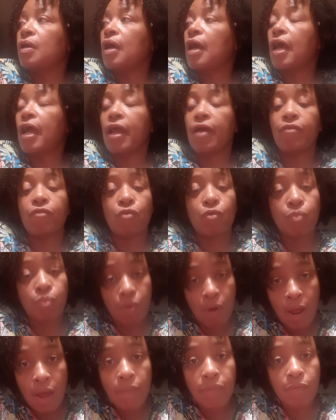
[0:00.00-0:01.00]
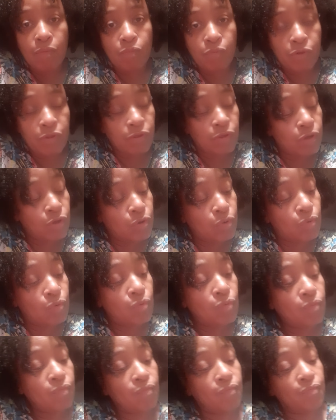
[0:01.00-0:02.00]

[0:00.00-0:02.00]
I have no problem with you